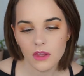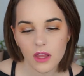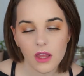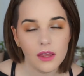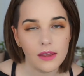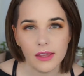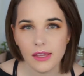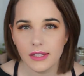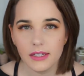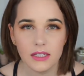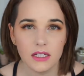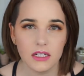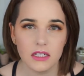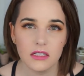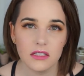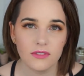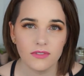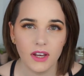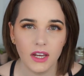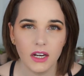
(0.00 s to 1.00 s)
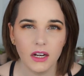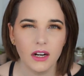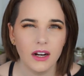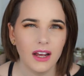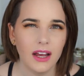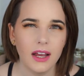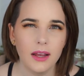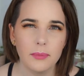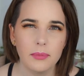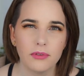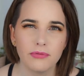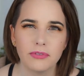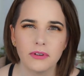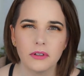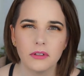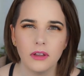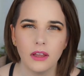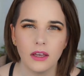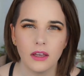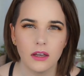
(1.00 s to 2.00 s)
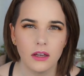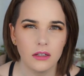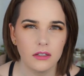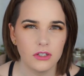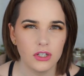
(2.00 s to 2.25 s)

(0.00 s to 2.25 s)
Eh, it's fine. I preferred like